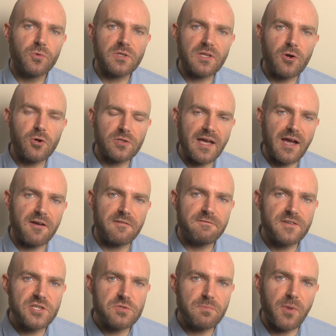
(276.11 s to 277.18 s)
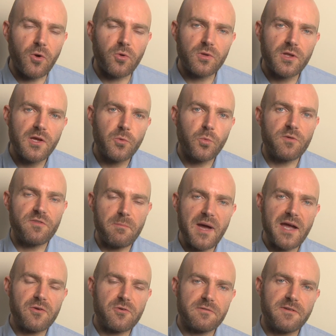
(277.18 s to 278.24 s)
will hold out a fishpole with a
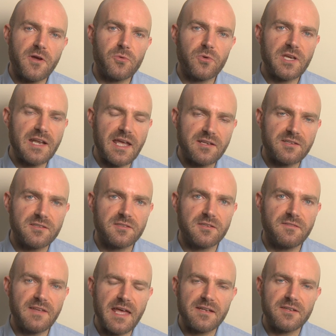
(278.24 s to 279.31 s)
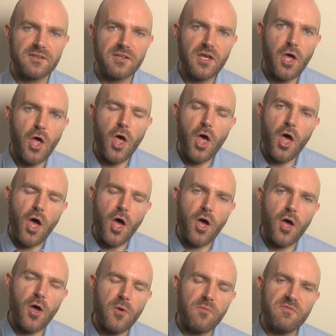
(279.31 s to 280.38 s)
microphone connected to the end.
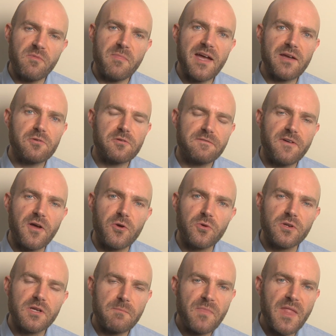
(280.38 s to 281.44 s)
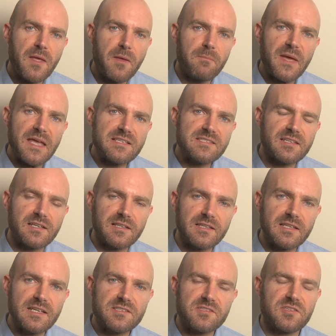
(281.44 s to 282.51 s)
The microphone basically
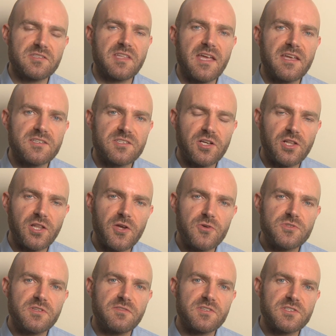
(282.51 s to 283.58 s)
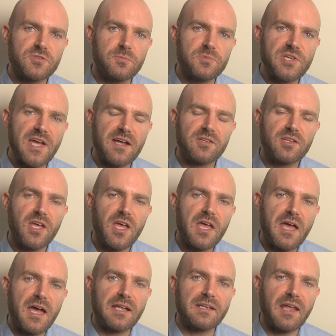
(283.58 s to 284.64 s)
needs to stay as close to the subject
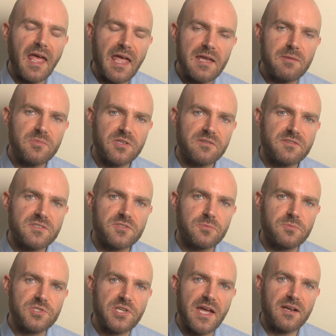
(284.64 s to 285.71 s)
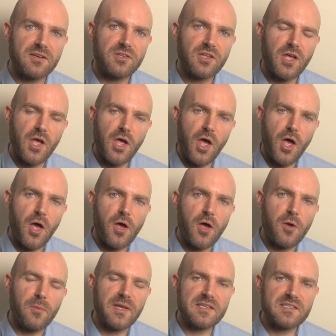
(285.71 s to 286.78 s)
and aimed at the subject.
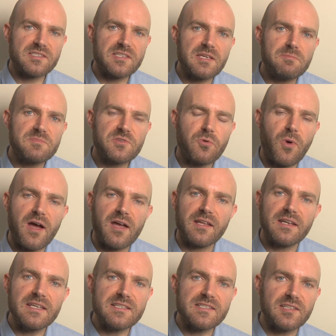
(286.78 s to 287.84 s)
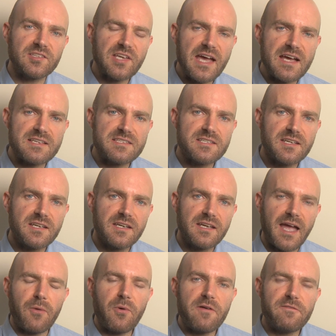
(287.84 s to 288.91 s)
It seems quite an easy task.
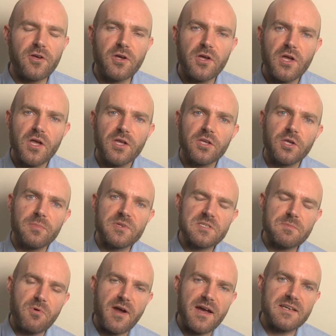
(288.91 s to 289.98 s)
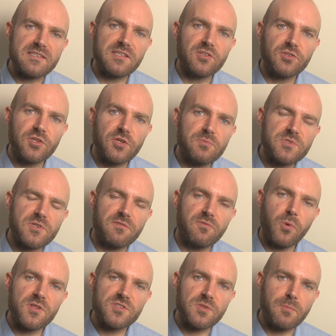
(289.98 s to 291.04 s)
However, you'd be surprised in terms of
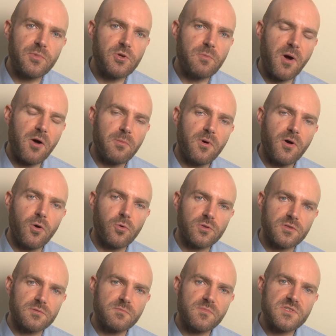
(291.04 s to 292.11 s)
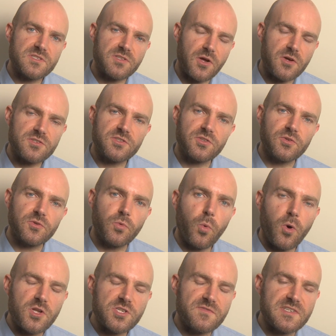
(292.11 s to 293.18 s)
once a boom holder starts to
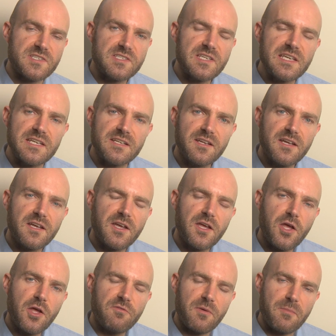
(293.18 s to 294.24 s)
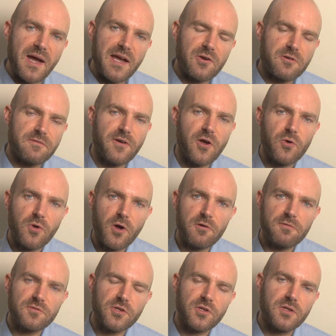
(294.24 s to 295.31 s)
watch the scene, the microphone
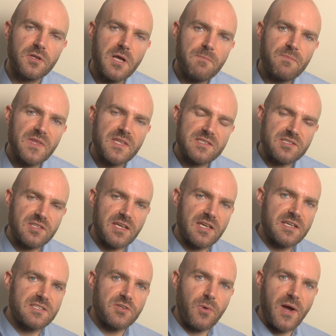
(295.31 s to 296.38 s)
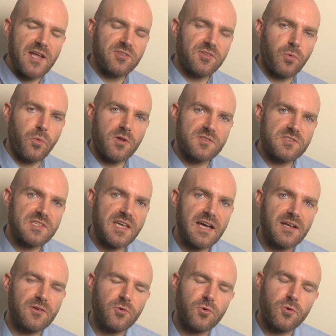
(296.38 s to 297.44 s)
often steers away to one
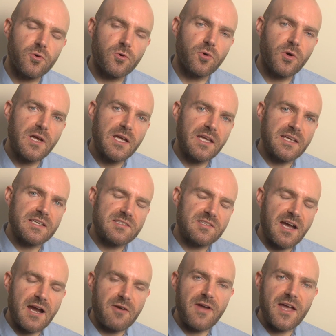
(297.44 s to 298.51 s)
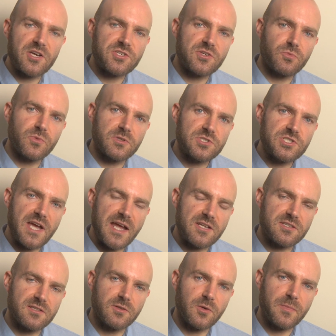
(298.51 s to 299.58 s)
side or its direction will
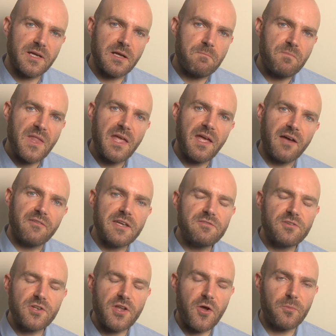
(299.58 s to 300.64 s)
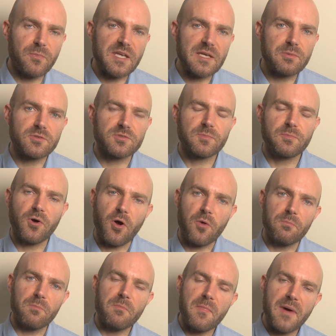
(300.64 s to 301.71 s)
change a little bit. I've even known people to put
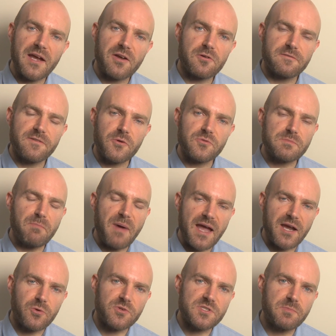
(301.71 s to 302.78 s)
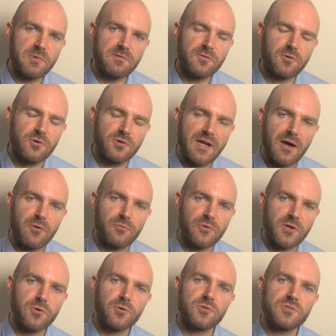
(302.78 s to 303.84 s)
on microphones backwards before now and
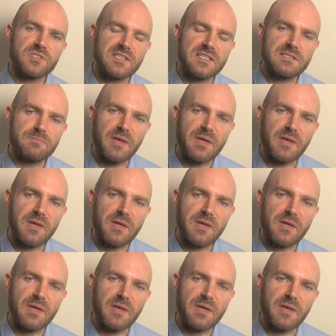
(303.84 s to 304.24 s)
record scenes